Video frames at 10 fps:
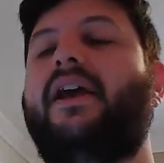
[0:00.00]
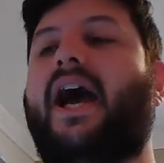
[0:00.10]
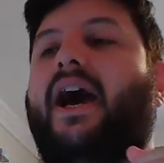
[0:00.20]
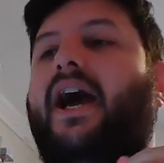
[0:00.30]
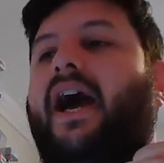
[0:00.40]

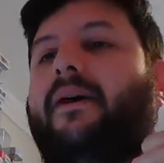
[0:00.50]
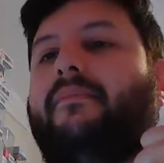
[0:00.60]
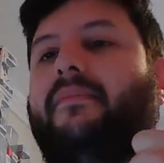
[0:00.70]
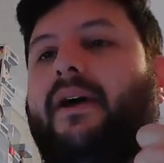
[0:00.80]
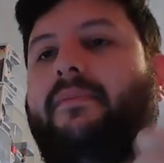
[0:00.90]

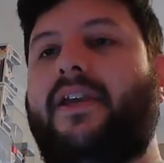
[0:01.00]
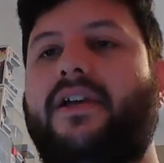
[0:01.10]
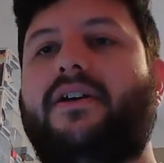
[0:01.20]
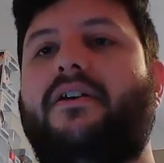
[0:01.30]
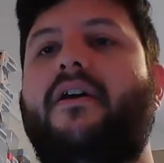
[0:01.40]
I'm
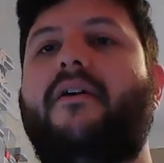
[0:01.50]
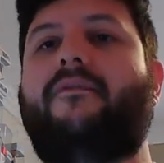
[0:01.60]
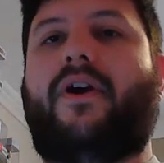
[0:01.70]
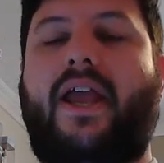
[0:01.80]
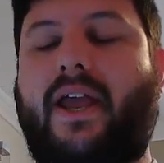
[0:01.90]
here
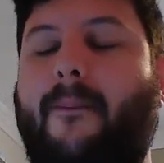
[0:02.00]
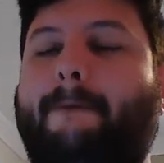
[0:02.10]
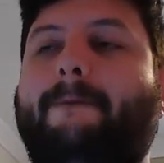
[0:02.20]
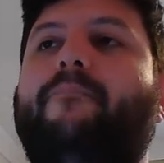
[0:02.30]
for him,